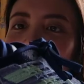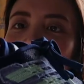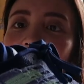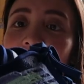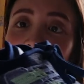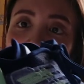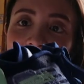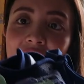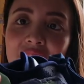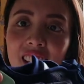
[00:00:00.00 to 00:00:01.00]
I
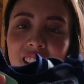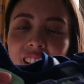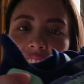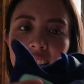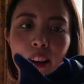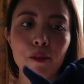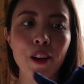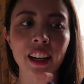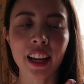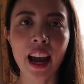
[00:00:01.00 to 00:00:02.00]
like this. In
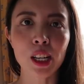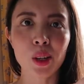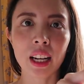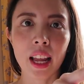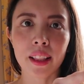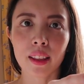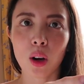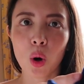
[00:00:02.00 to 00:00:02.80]
fact, I actually like the